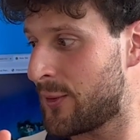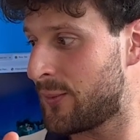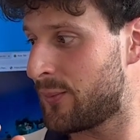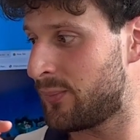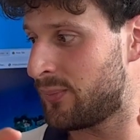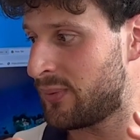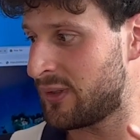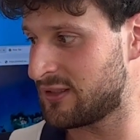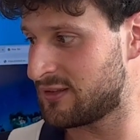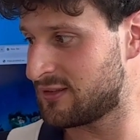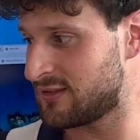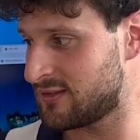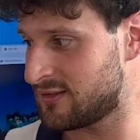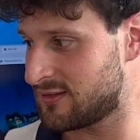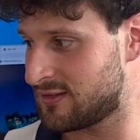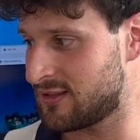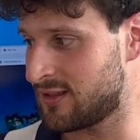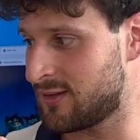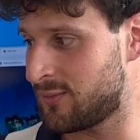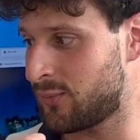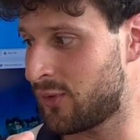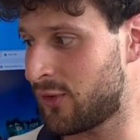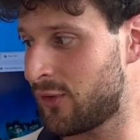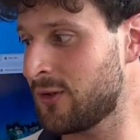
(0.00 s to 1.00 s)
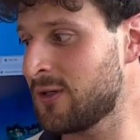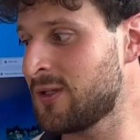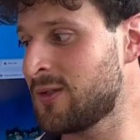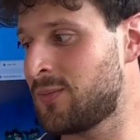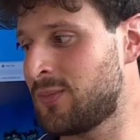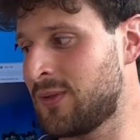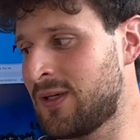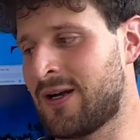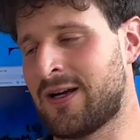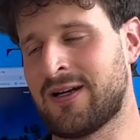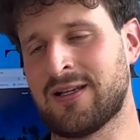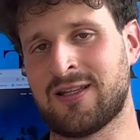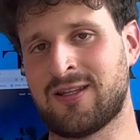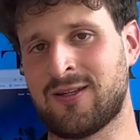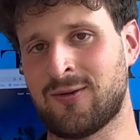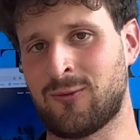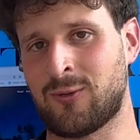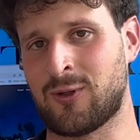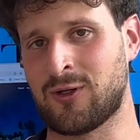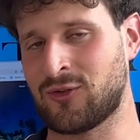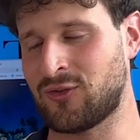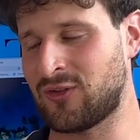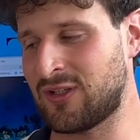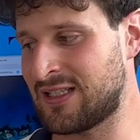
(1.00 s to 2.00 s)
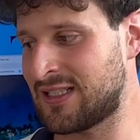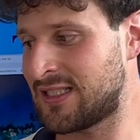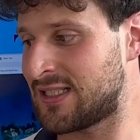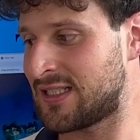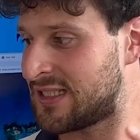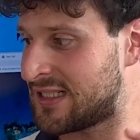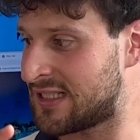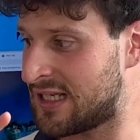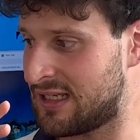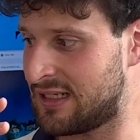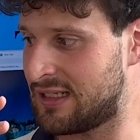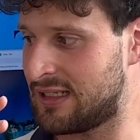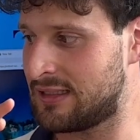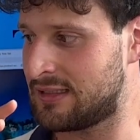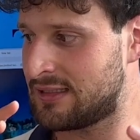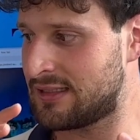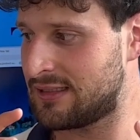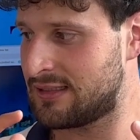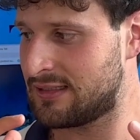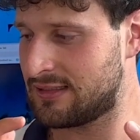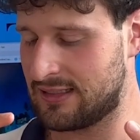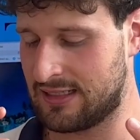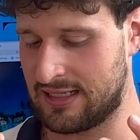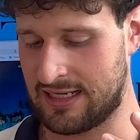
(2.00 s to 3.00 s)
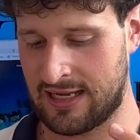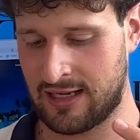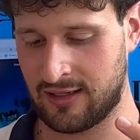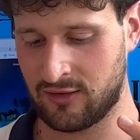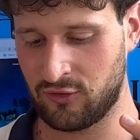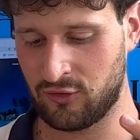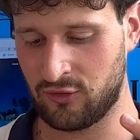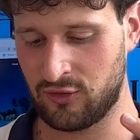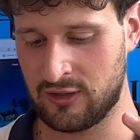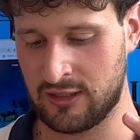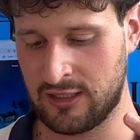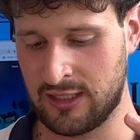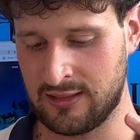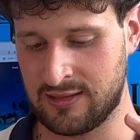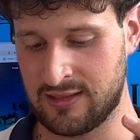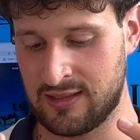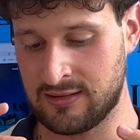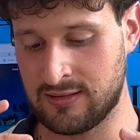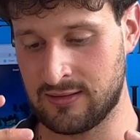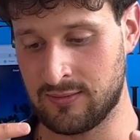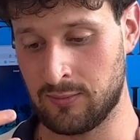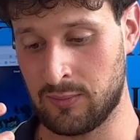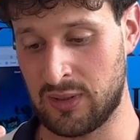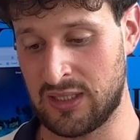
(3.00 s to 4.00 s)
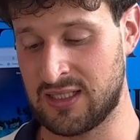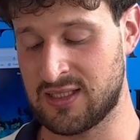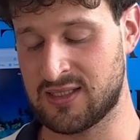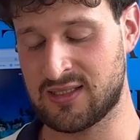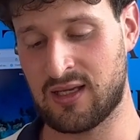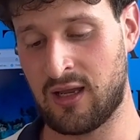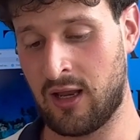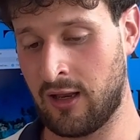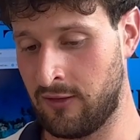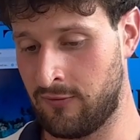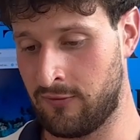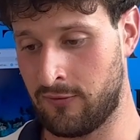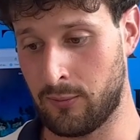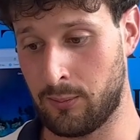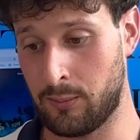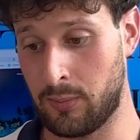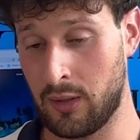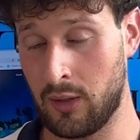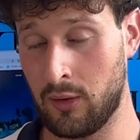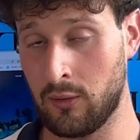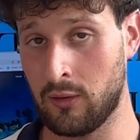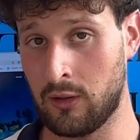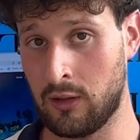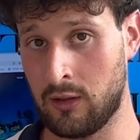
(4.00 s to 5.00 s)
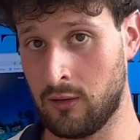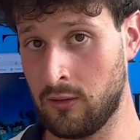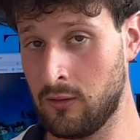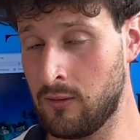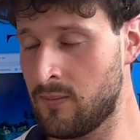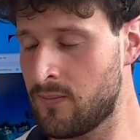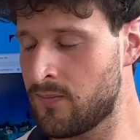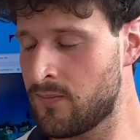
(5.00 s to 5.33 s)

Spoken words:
But the point behind the watch is that it's actually been designed for polo.